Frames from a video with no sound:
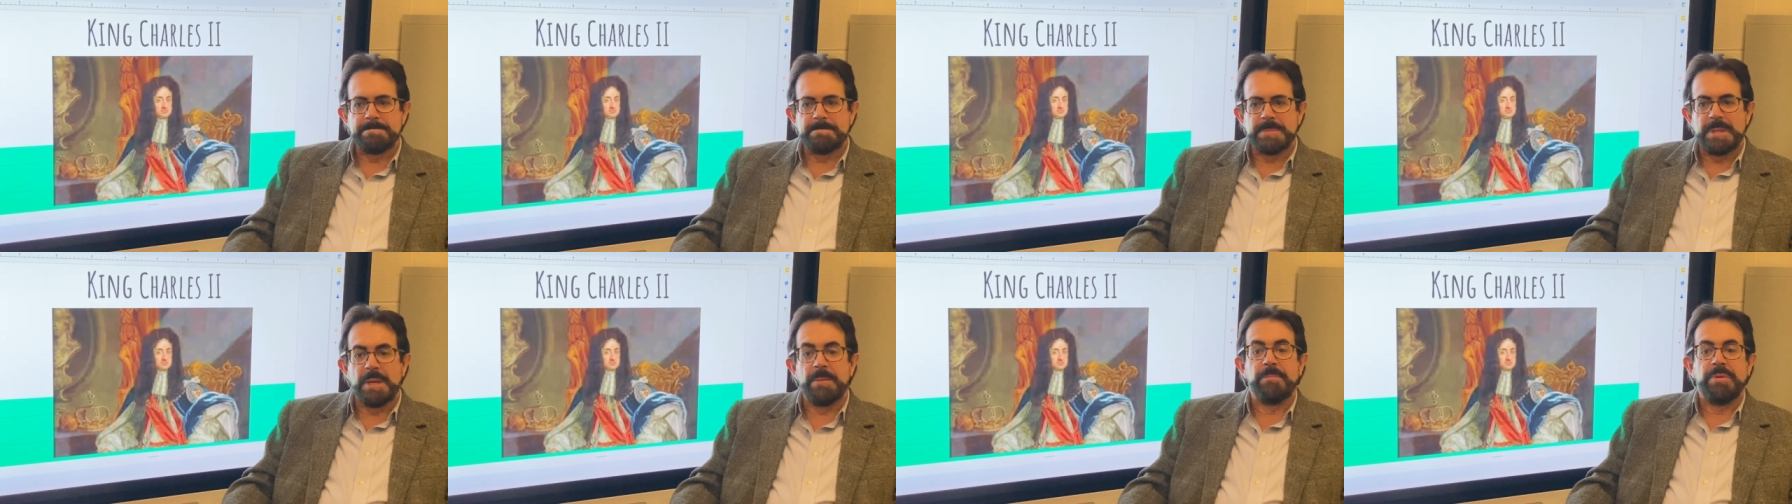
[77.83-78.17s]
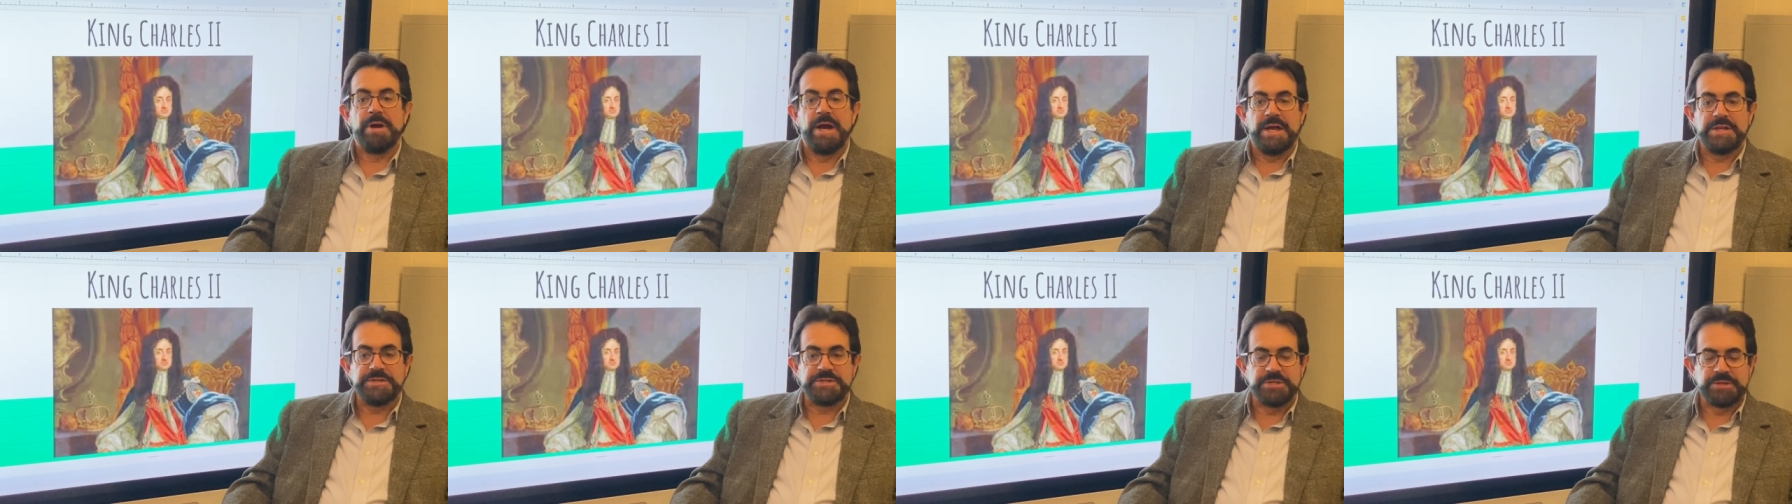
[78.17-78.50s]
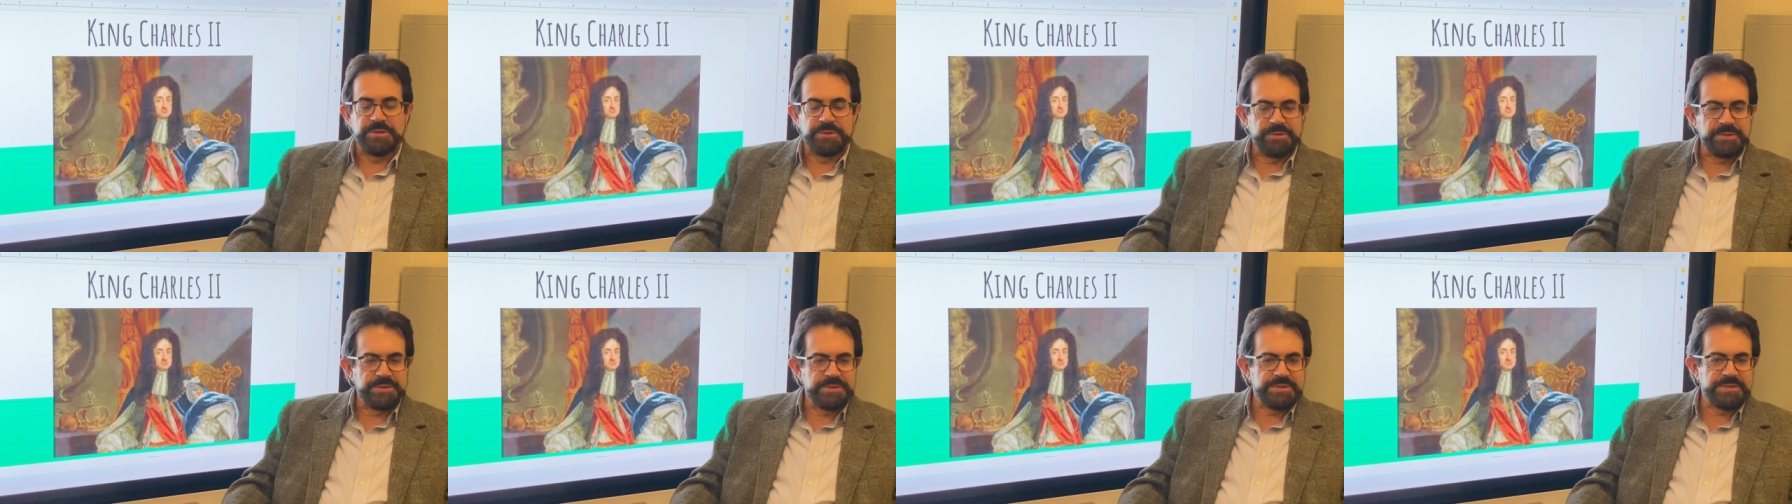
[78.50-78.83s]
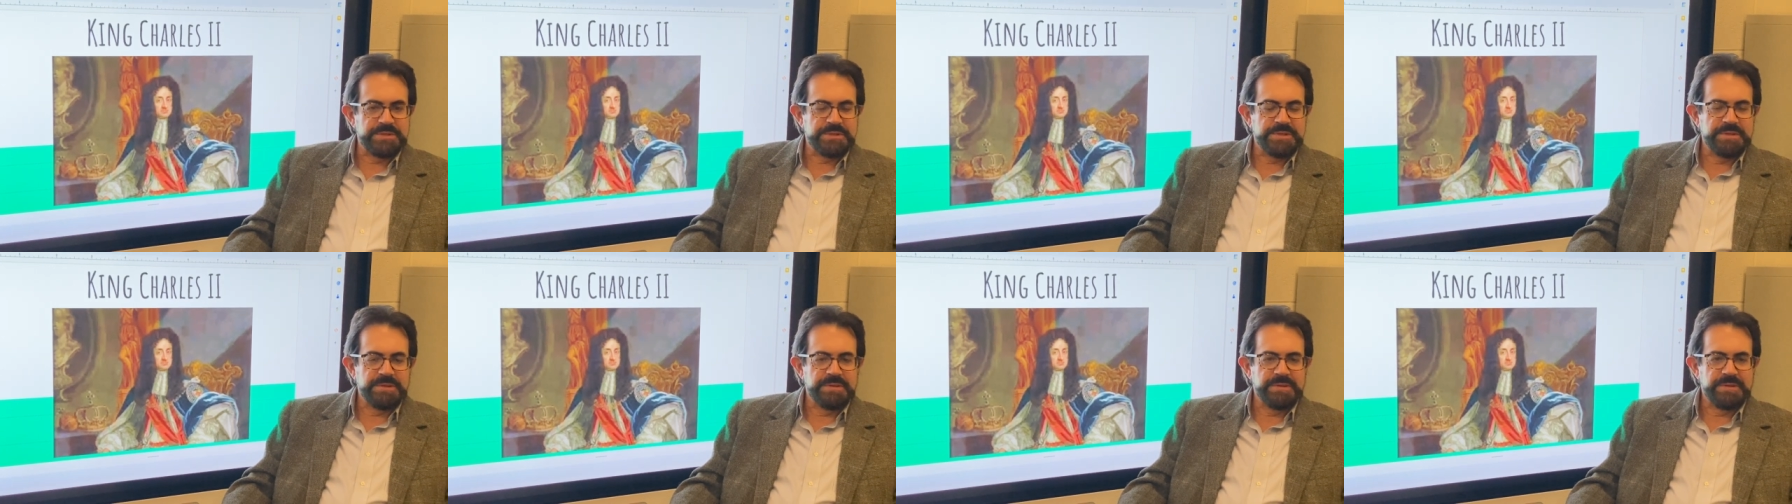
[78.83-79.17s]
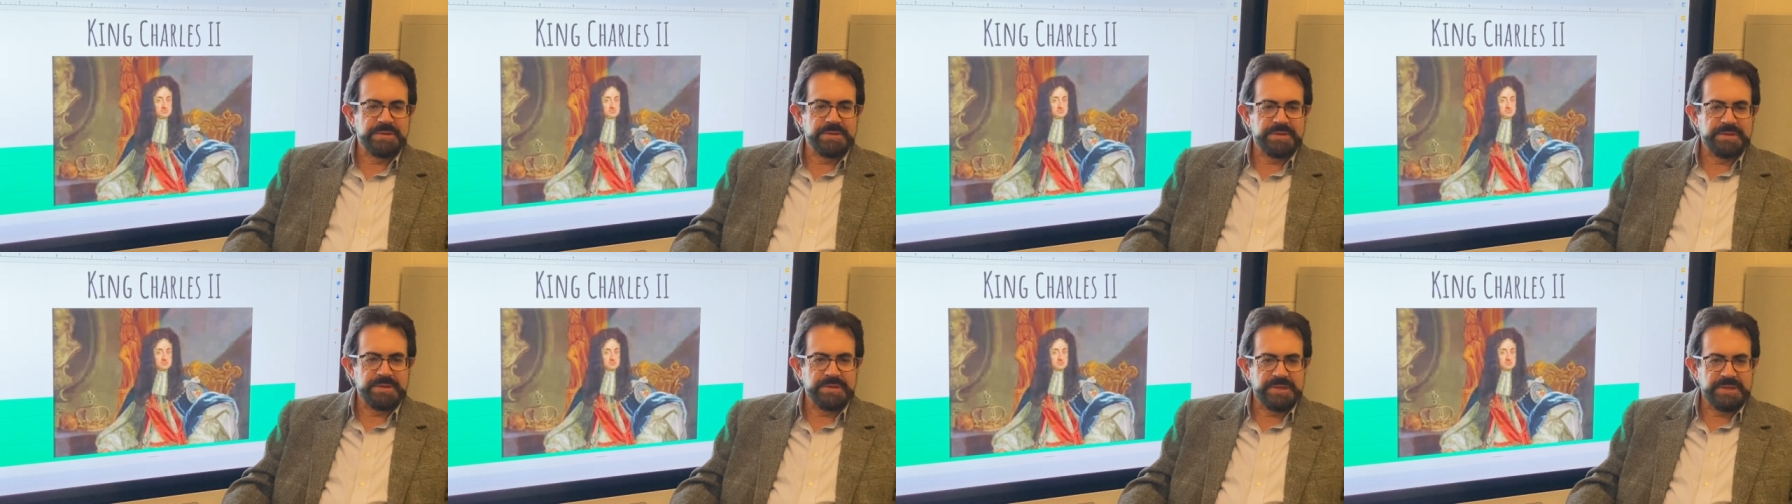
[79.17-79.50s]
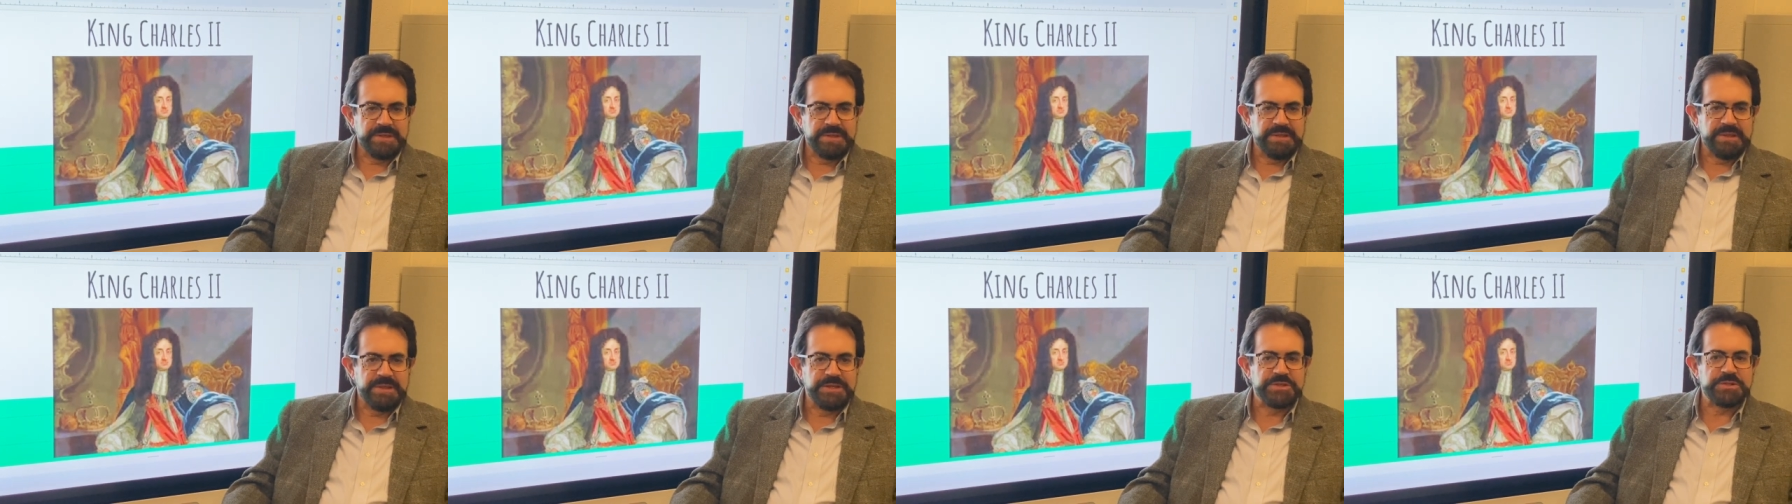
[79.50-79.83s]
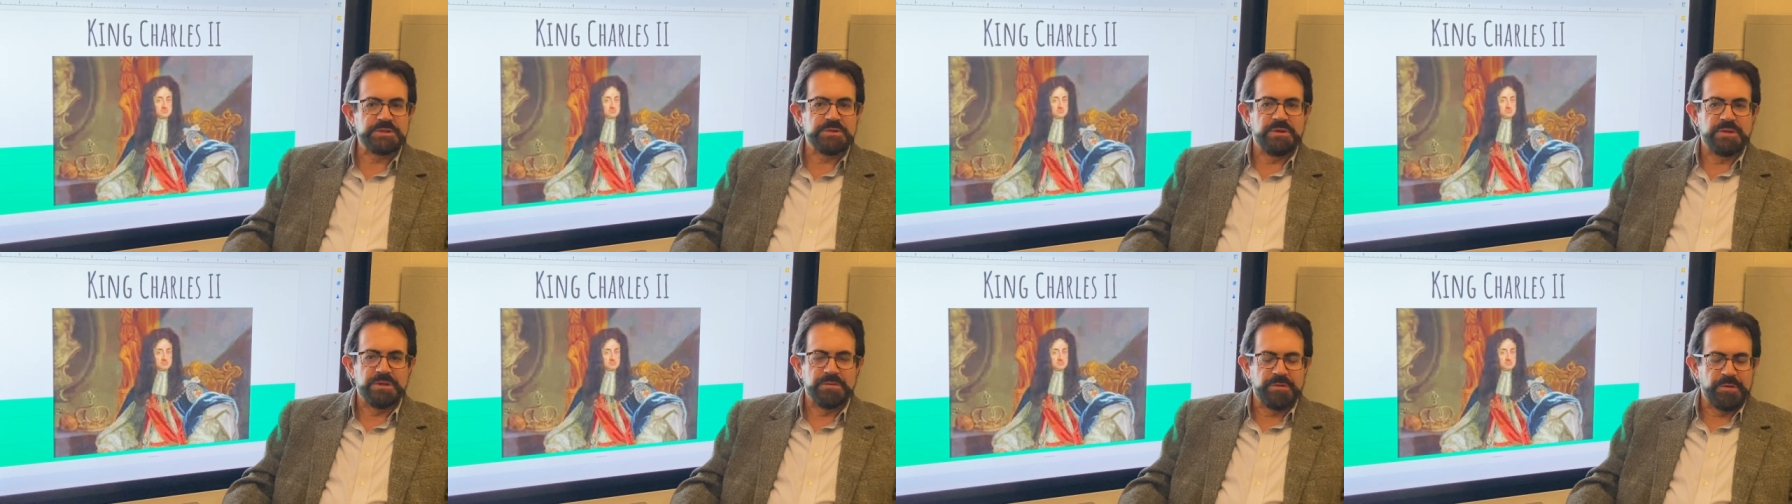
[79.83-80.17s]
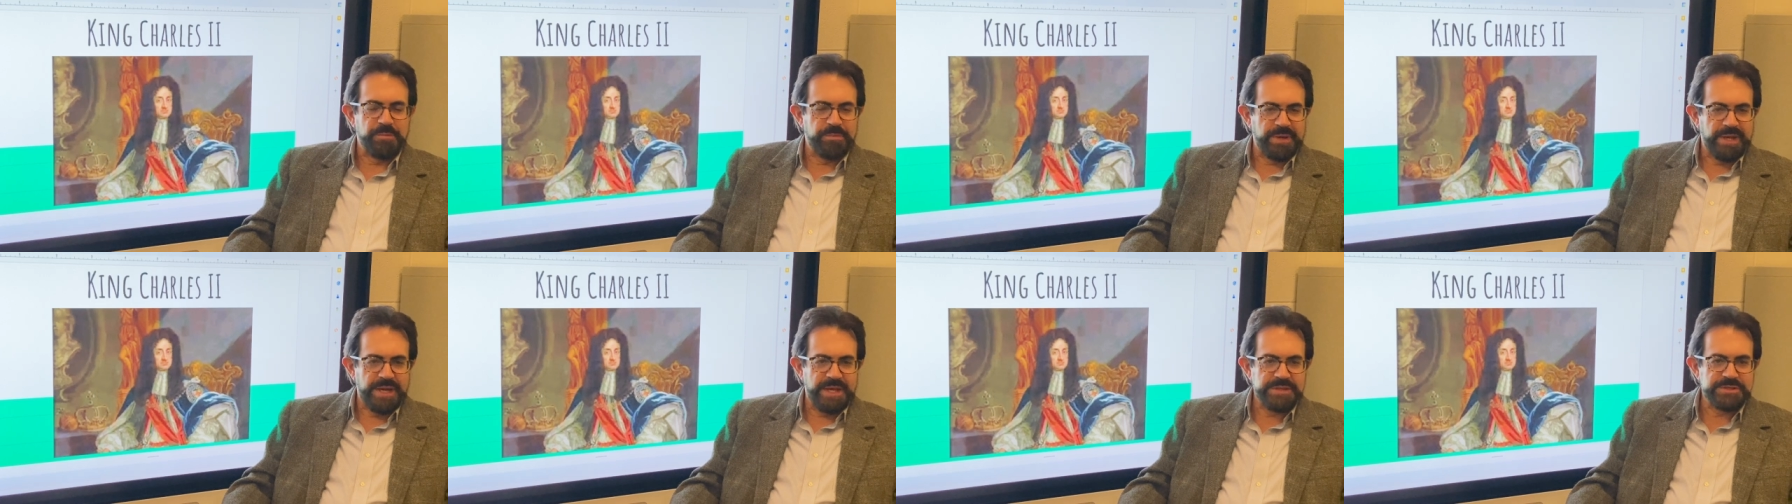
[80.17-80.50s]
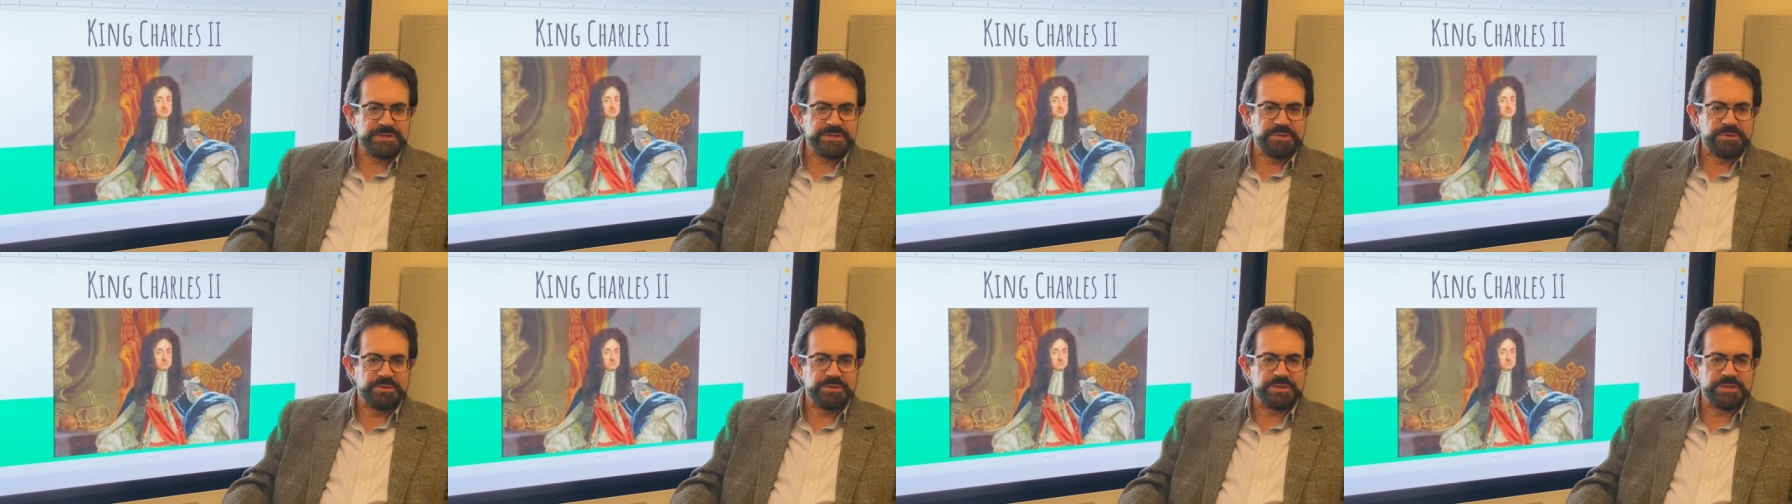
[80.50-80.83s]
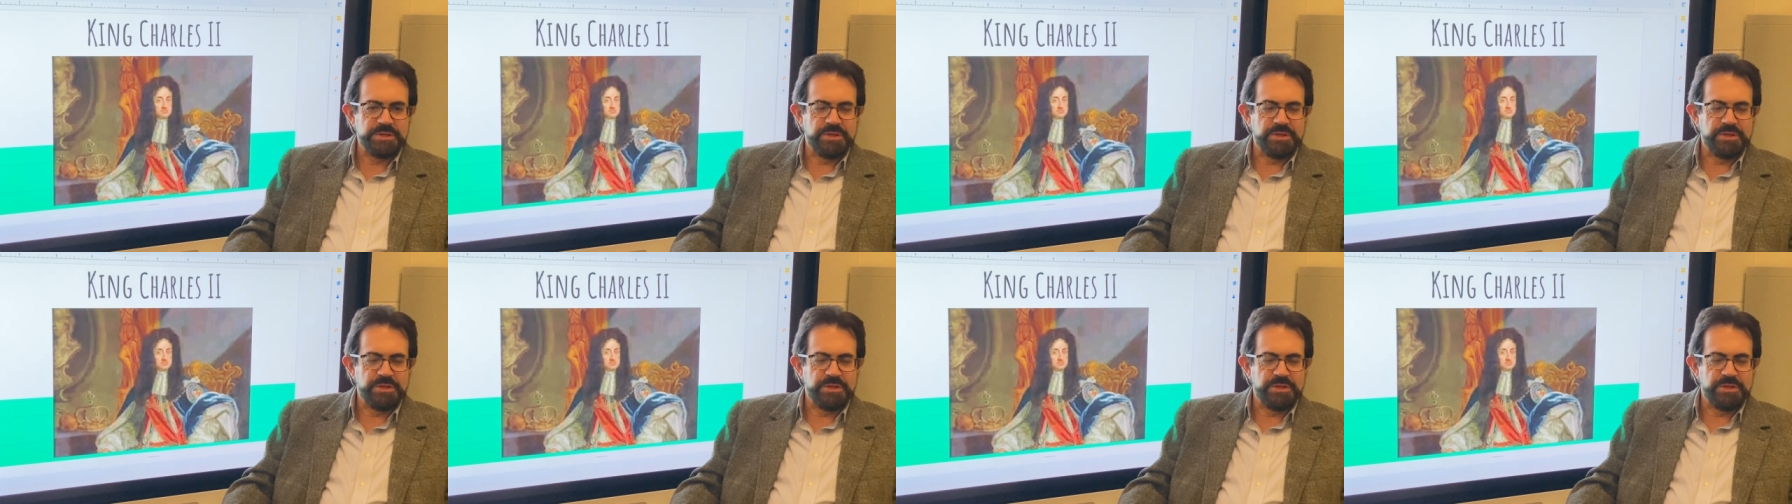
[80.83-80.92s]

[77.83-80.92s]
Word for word: ambassadors, let's call them ambassadors,